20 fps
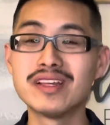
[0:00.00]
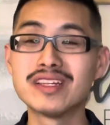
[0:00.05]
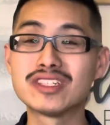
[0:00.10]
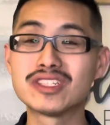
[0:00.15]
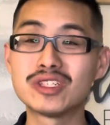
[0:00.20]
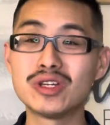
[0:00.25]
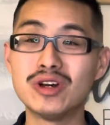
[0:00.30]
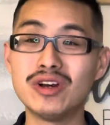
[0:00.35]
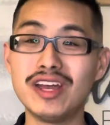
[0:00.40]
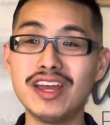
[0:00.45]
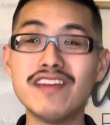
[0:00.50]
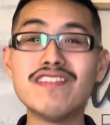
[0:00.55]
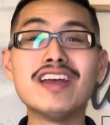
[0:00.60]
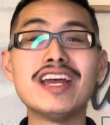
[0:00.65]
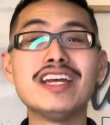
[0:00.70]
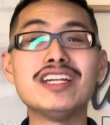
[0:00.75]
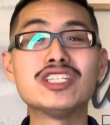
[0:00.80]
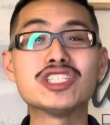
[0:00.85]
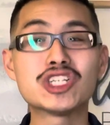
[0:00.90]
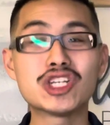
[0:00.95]
So if
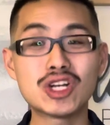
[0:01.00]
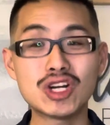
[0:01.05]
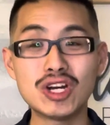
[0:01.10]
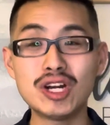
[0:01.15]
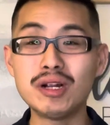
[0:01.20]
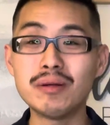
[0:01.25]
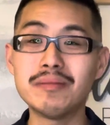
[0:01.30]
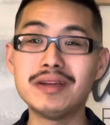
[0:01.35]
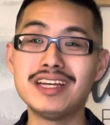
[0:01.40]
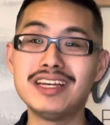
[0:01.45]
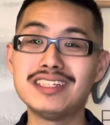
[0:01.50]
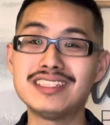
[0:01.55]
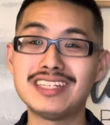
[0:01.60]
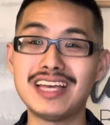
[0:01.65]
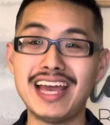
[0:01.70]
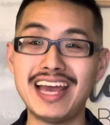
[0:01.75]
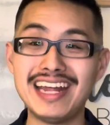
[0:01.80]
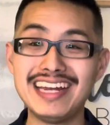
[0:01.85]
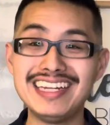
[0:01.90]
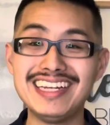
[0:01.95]
a term is
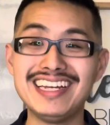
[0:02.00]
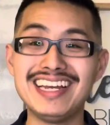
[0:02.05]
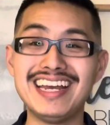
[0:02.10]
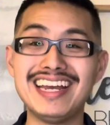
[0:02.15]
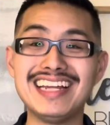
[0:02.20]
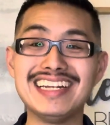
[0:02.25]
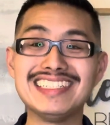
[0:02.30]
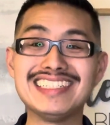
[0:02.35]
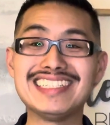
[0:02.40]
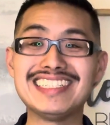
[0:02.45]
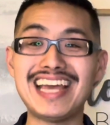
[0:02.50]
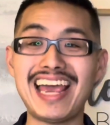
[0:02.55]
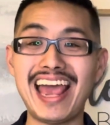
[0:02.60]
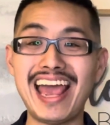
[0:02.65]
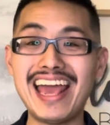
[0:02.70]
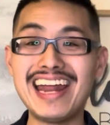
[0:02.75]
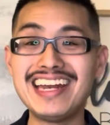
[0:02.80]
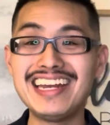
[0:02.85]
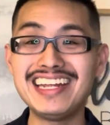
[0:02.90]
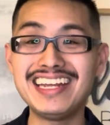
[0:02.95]
ending in
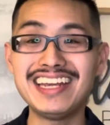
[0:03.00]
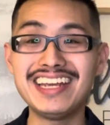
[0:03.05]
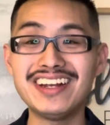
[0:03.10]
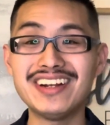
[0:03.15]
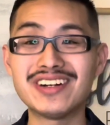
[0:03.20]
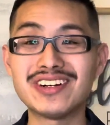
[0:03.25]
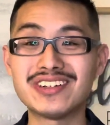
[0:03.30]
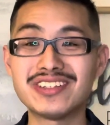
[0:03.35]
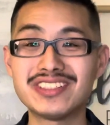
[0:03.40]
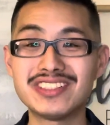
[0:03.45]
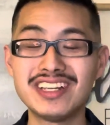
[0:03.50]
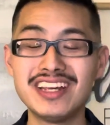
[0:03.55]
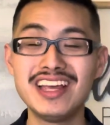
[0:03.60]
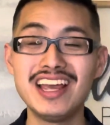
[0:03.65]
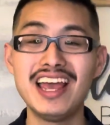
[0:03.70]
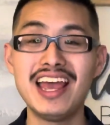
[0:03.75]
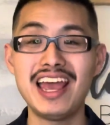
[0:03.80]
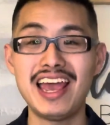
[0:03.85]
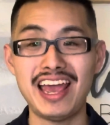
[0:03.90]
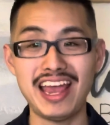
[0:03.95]
10 years
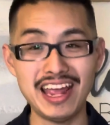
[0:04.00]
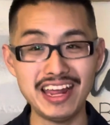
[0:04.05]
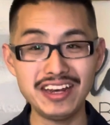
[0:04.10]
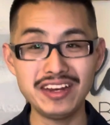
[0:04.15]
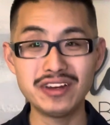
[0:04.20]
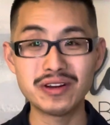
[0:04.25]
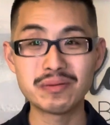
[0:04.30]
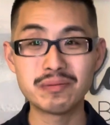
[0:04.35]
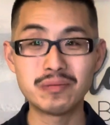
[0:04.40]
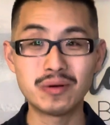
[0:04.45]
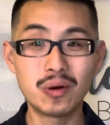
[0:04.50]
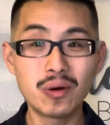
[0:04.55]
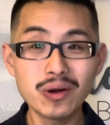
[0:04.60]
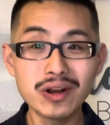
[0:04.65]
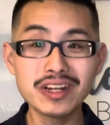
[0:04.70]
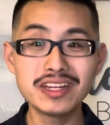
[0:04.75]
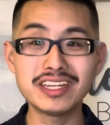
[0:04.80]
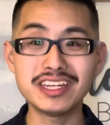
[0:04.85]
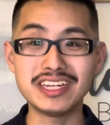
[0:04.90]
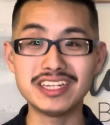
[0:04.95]
and your
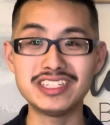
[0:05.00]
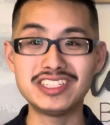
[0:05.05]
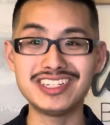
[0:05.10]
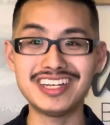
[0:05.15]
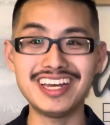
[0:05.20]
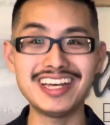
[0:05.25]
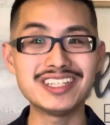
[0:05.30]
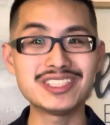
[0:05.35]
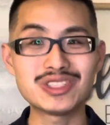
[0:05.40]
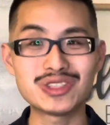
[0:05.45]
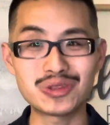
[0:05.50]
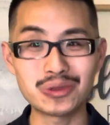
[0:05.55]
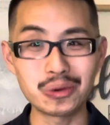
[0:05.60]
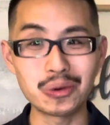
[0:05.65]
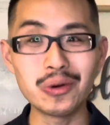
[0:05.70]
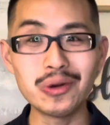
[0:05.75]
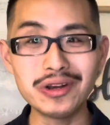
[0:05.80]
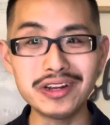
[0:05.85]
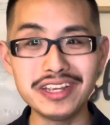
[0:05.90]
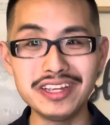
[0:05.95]
mortgage is
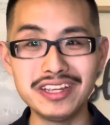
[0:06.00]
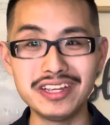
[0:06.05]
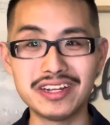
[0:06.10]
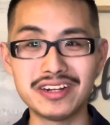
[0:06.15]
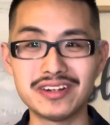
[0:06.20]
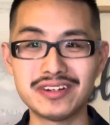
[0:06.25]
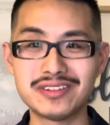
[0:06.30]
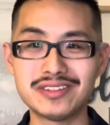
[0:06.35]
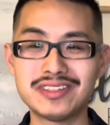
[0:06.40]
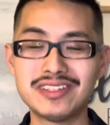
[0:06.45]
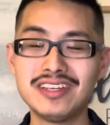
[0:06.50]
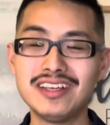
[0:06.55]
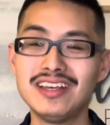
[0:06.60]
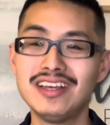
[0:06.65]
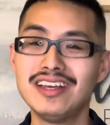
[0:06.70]
30 years,